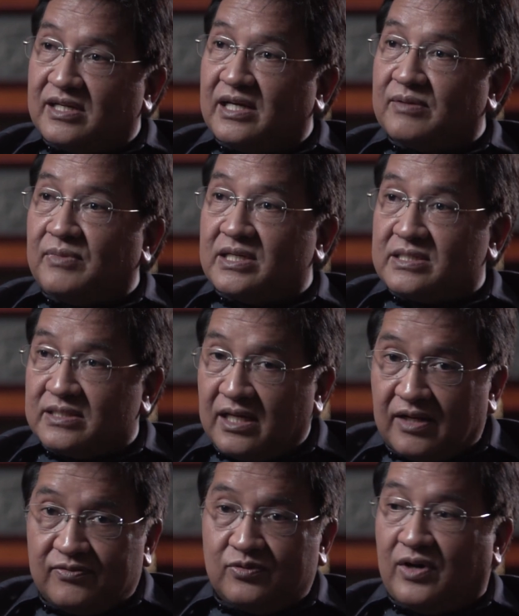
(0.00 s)
like
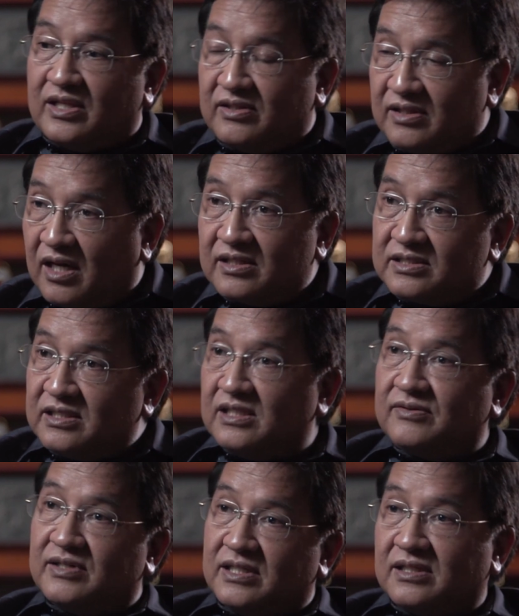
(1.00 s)
myself who had young
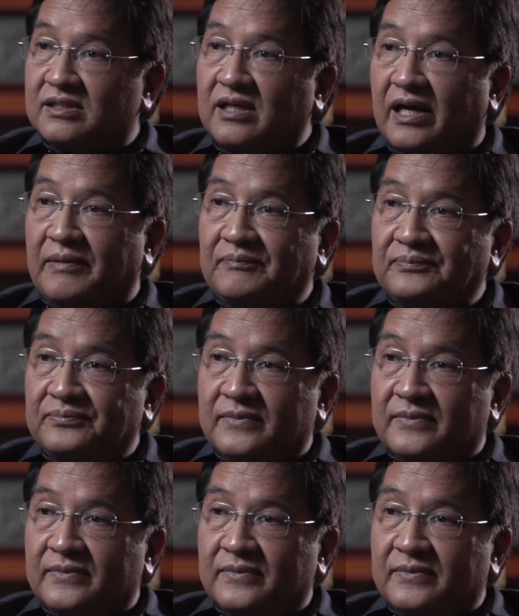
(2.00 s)
children at the time,